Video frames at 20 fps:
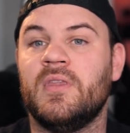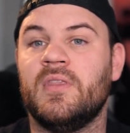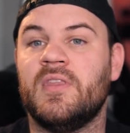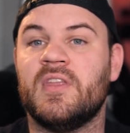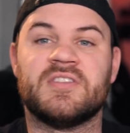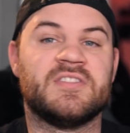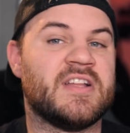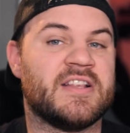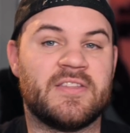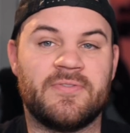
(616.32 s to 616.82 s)

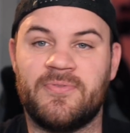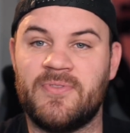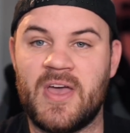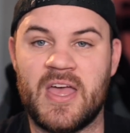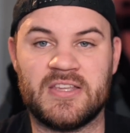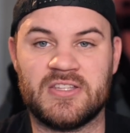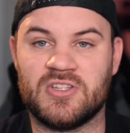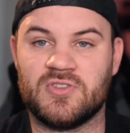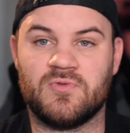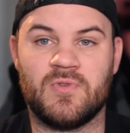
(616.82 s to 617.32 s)
it's not the
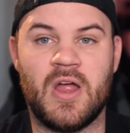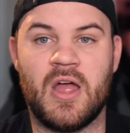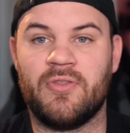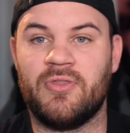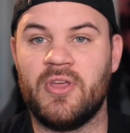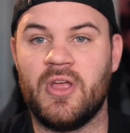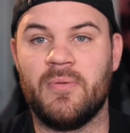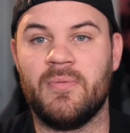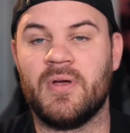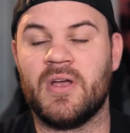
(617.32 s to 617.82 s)
fastest
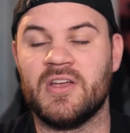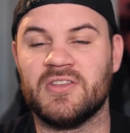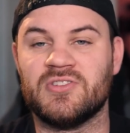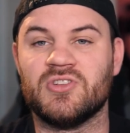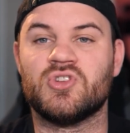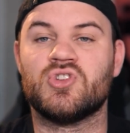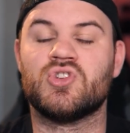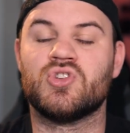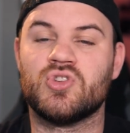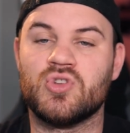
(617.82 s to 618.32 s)
route there because
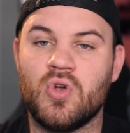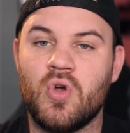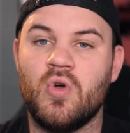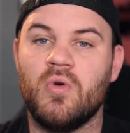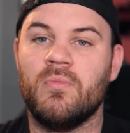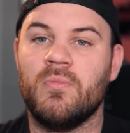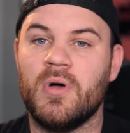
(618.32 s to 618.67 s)
there's so